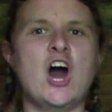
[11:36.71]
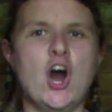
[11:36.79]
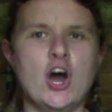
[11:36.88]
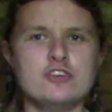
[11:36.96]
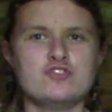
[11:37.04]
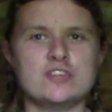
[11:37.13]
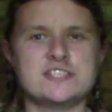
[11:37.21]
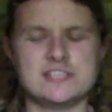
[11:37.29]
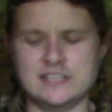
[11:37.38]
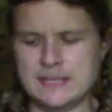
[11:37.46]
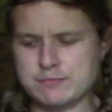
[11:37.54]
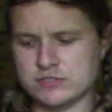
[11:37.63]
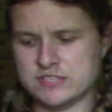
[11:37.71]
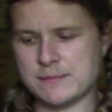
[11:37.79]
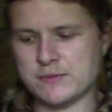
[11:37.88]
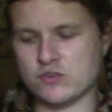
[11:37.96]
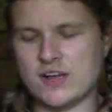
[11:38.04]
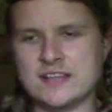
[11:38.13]
hundreds and Liberal
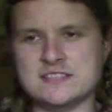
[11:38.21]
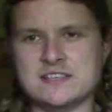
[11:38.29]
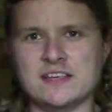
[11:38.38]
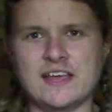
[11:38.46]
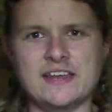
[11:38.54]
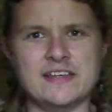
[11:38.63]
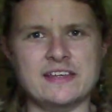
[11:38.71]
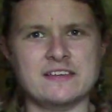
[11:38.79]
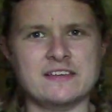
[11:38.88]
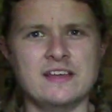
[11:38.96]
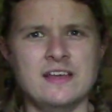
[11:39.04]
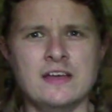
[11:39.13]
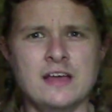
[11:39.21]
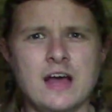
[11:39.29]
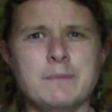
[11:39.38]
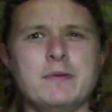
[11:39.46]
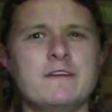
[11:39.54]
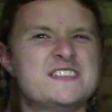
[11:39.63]
Democrats are getting
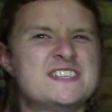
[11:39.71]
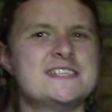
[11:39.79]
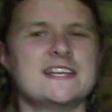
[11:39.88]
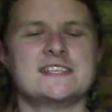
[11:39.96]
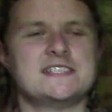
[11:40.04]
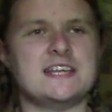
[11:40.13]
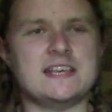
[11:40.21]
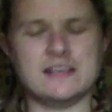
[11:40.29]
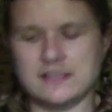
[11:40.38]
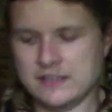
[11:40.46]
above 60,